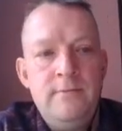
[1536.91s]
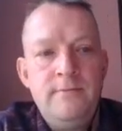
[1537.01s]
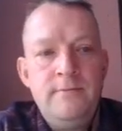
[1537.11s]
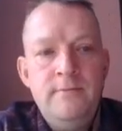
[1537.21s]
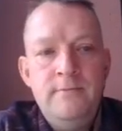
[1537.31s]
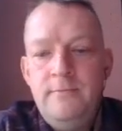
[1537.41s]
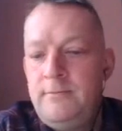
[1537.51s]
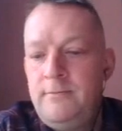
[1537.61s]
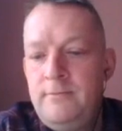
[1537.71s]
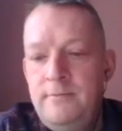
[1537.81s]

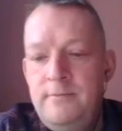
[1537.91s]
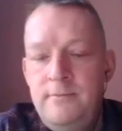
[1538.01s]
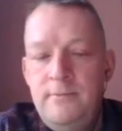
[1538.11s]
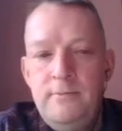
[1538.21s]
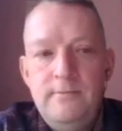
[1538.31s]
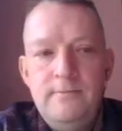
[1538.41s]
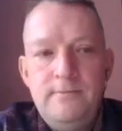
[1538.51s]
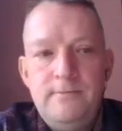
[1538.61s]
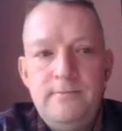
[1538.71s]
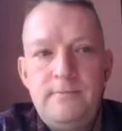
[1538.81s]

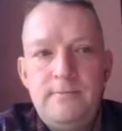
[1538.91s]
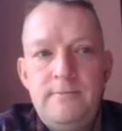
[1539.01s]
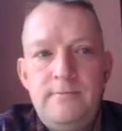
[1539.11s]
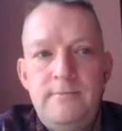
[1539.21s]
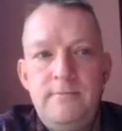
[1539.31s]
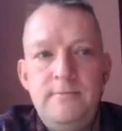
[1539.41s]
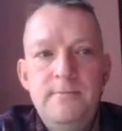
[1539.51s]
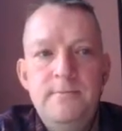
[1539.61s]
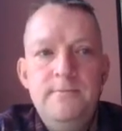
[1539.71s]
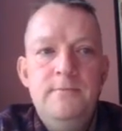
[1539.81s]

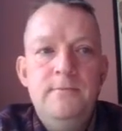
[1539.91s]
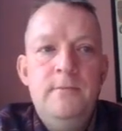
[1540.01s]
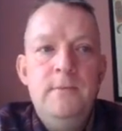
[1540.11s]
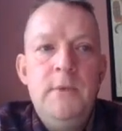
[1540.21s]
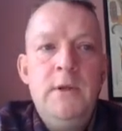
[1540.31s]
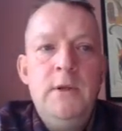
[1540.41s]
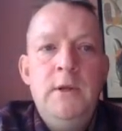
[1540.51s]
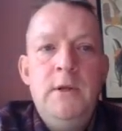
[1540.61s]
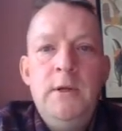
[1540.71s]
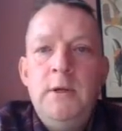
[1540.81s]

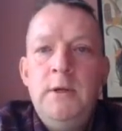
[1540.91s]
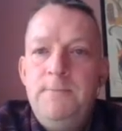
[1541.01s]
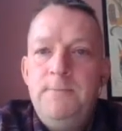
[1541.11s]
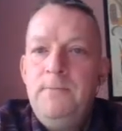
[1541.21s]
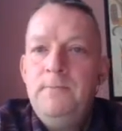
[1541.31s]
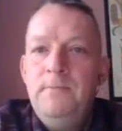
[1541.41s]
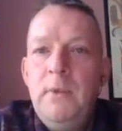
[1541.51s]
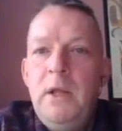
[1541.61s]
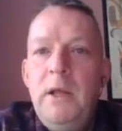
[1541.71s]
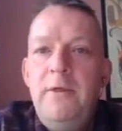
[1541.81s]

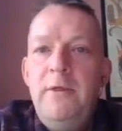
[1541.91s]
(silence)